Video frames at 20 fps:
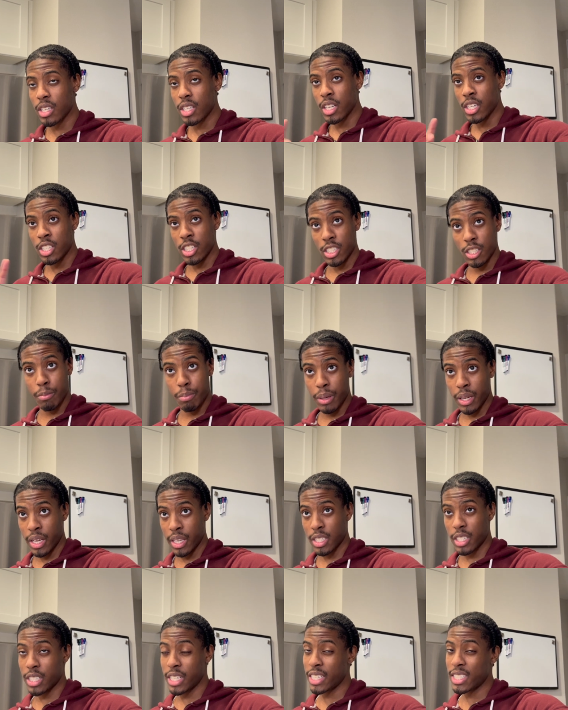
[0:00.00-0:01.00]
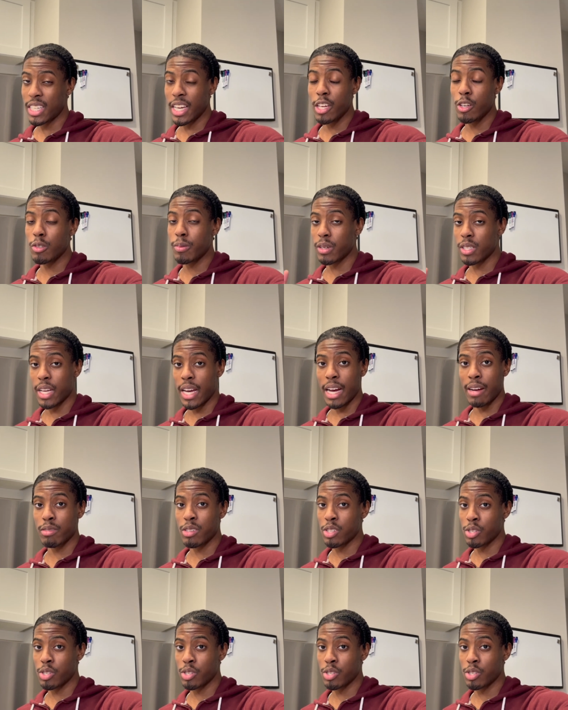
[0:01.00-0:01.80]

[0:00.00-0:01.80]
It just depends. Cause they say you're supposed to have